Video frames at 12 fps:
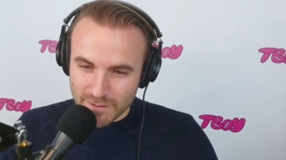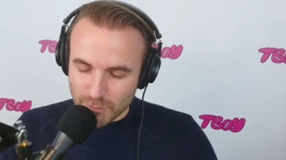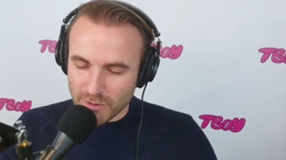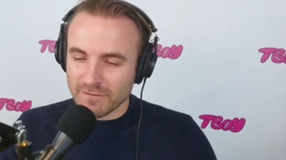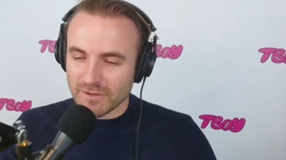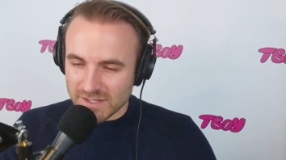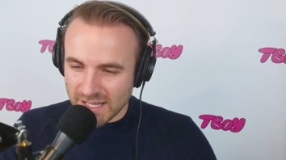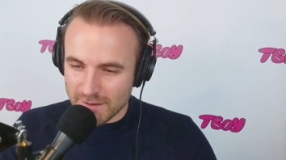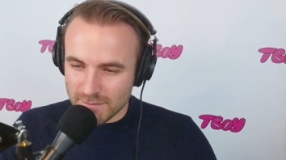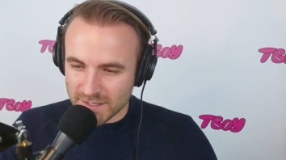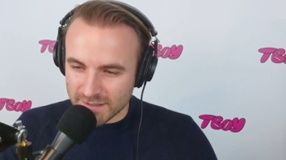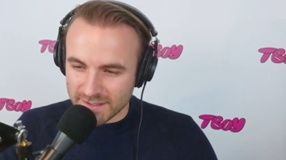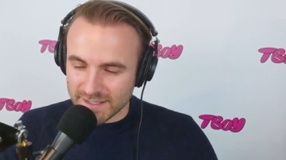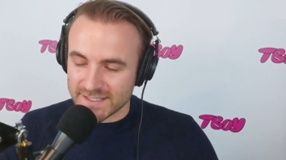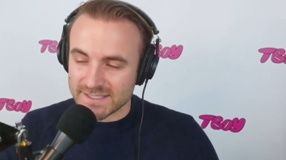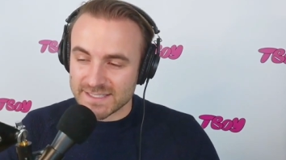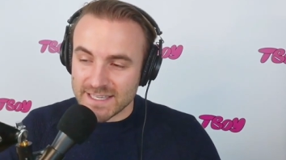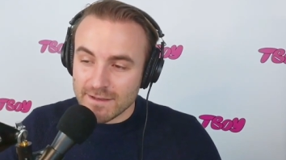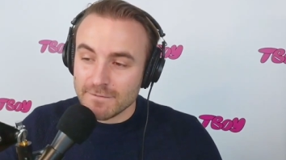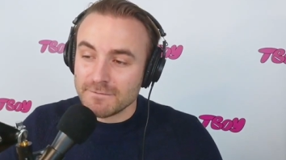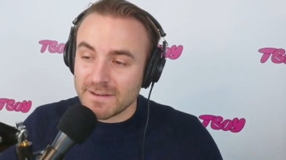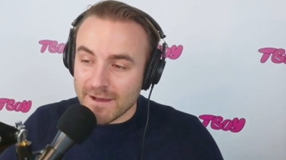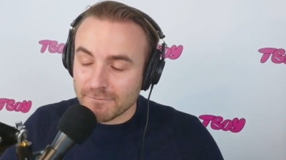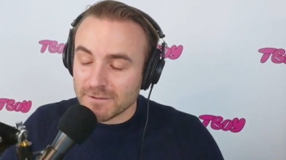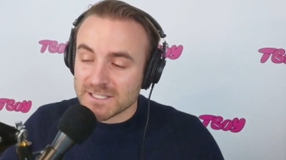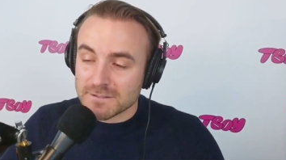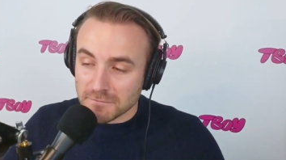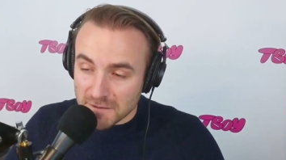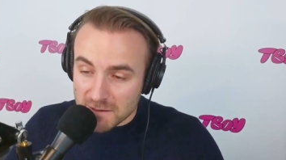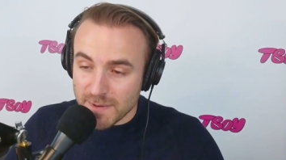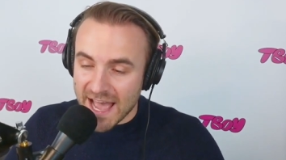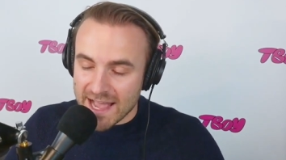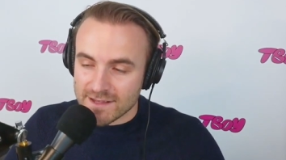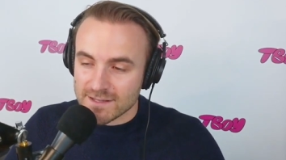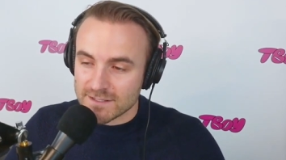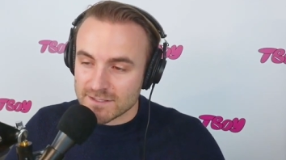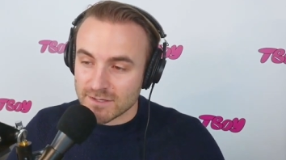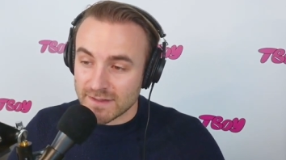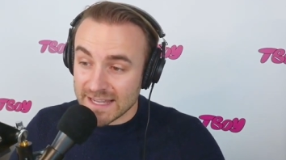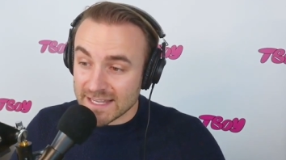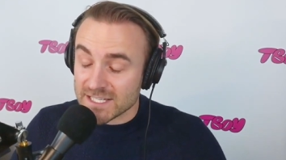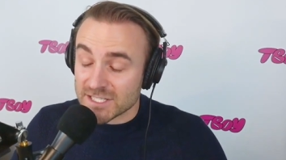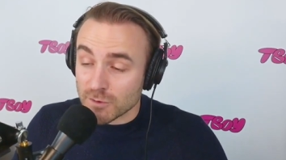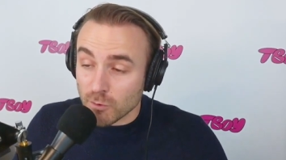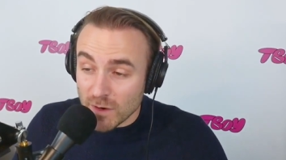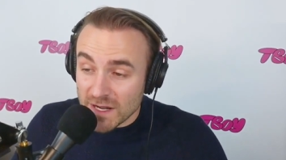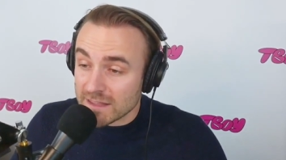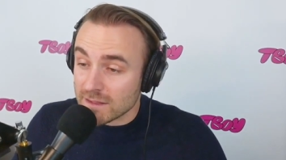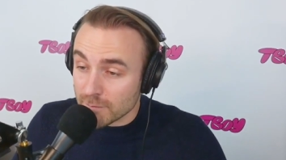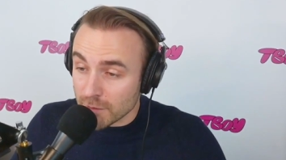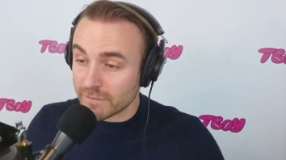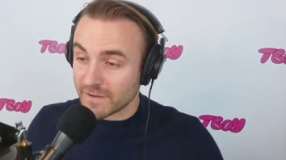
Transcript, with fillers: of the preview club is give Netflix feedback so they can tweak the